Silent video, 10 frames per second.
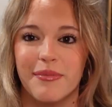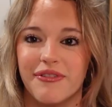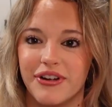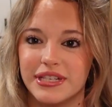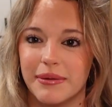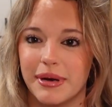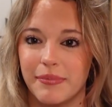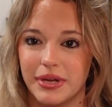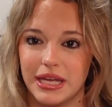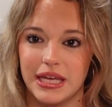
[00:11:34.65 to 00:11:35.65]
But first I'm gonna
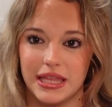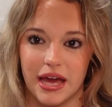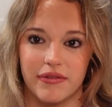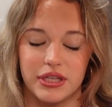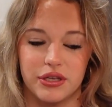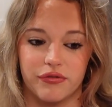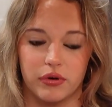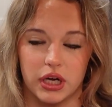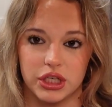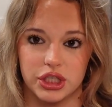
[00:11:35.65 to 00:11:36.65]
preheat the oven to
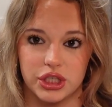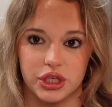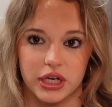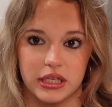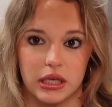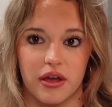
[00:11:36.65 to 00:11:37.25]
400 degrees